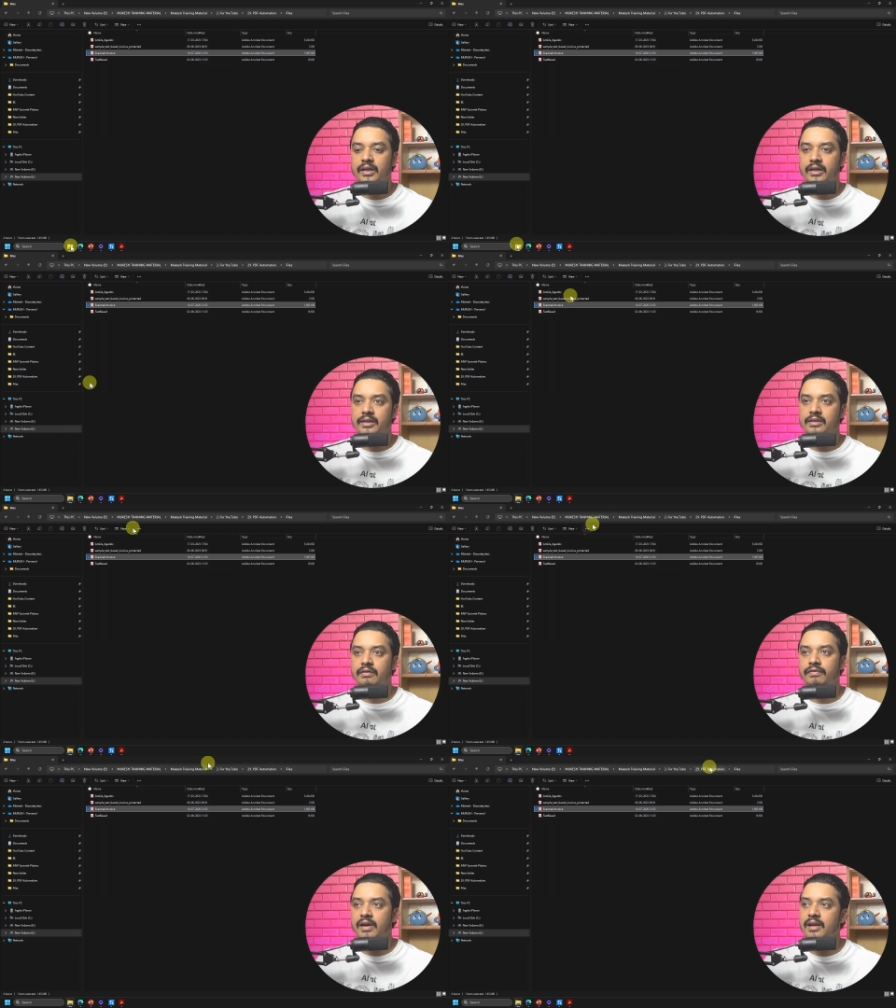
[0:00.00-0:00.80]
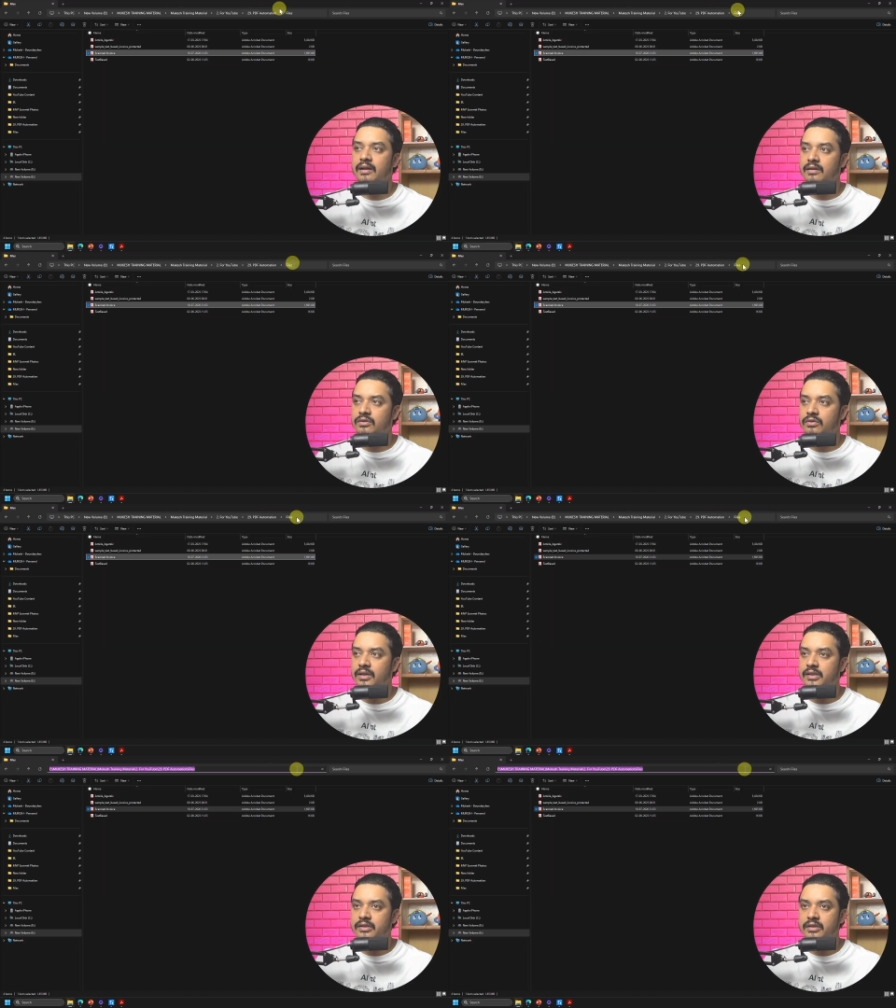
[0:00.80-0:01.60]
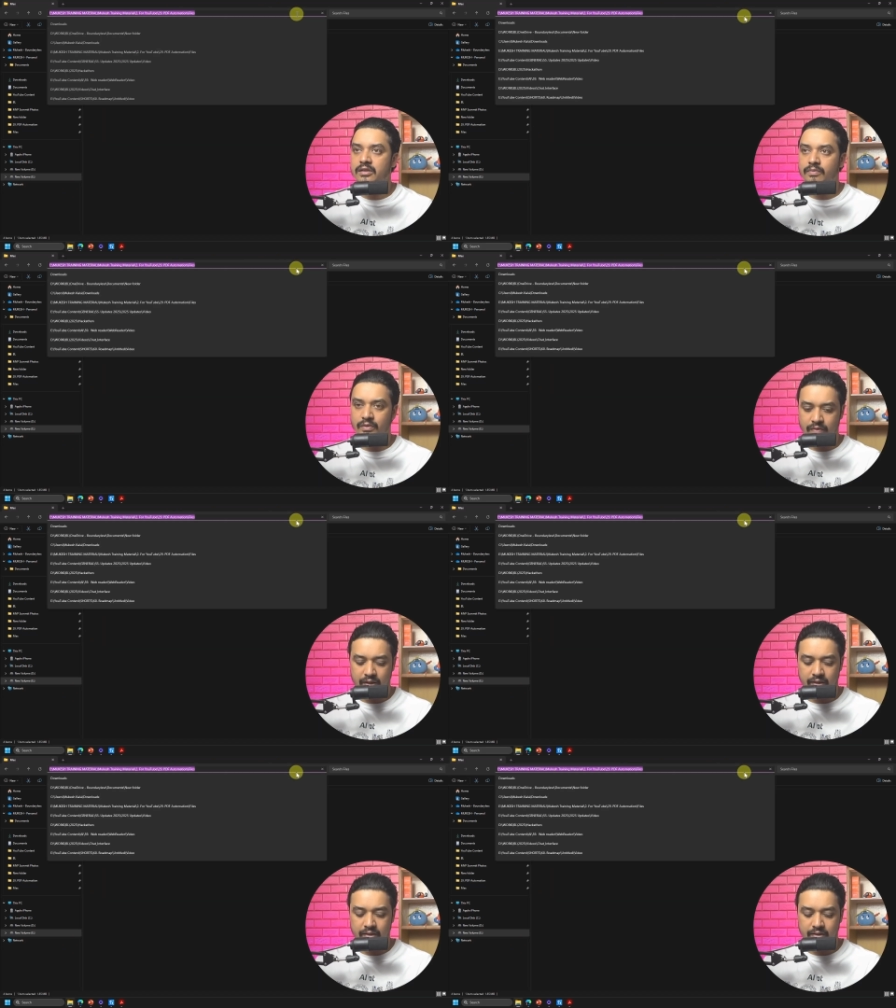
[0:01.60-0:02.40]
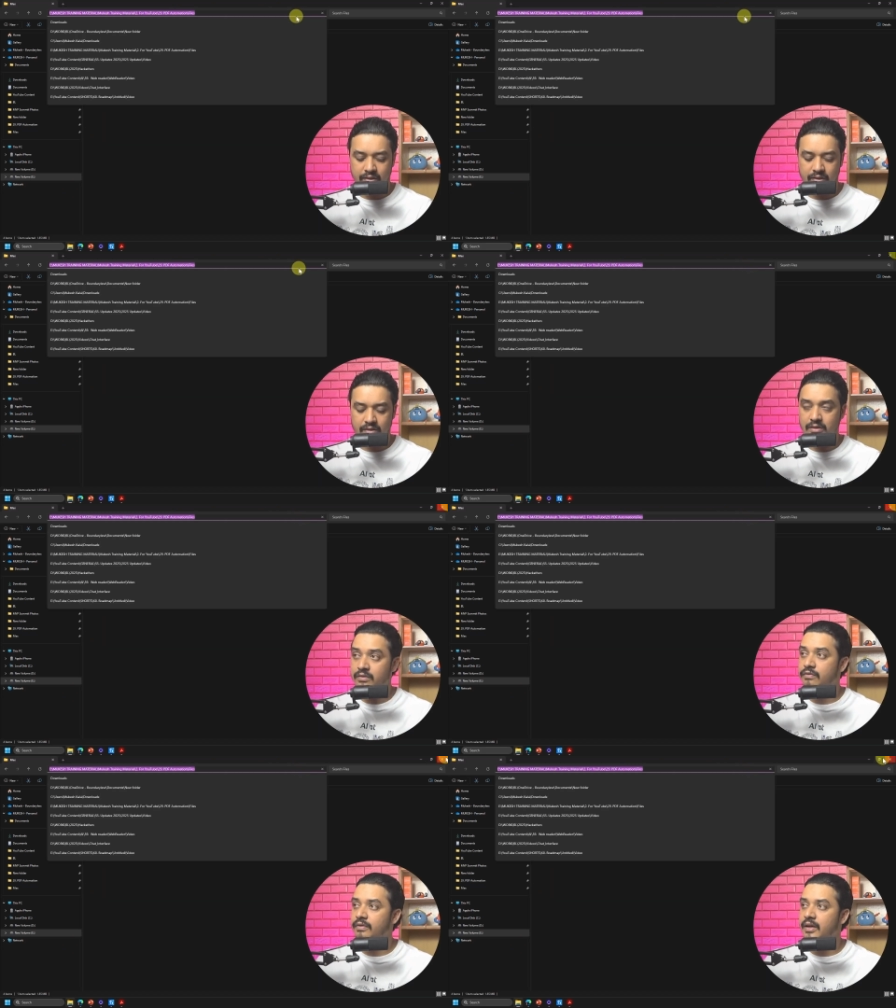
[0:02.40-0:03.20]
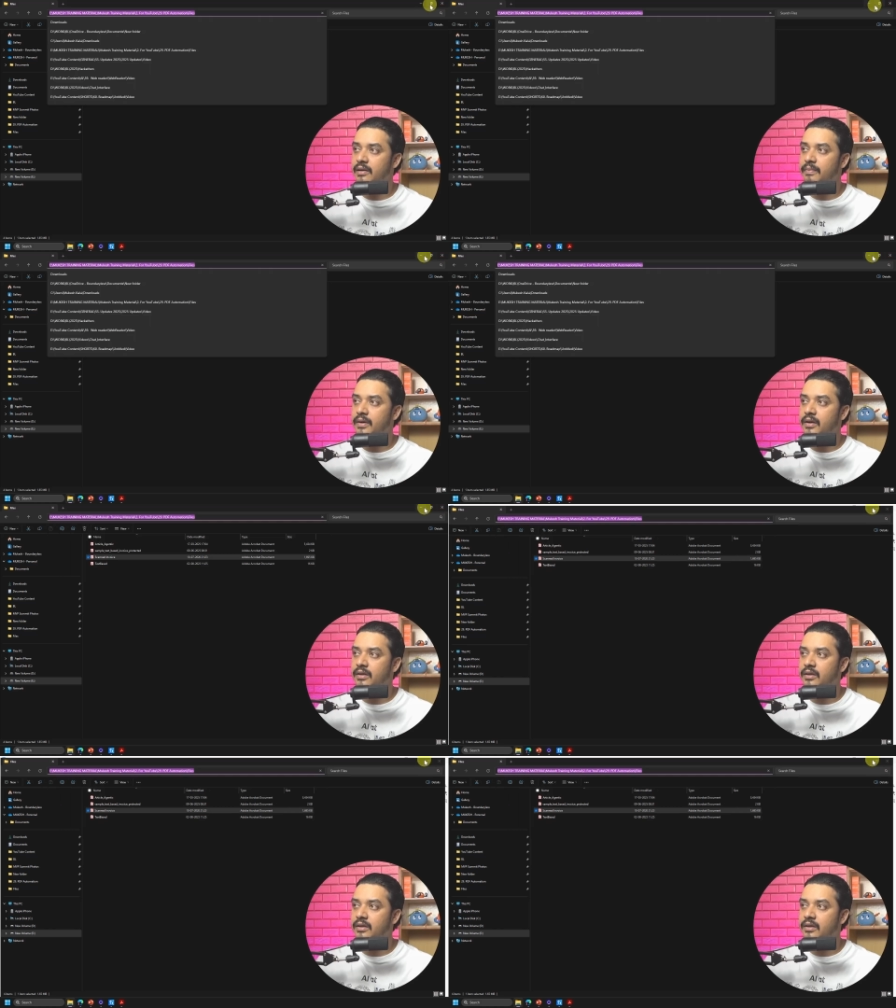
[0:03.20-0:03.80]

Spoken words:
is the file. So I'll just provide this file path.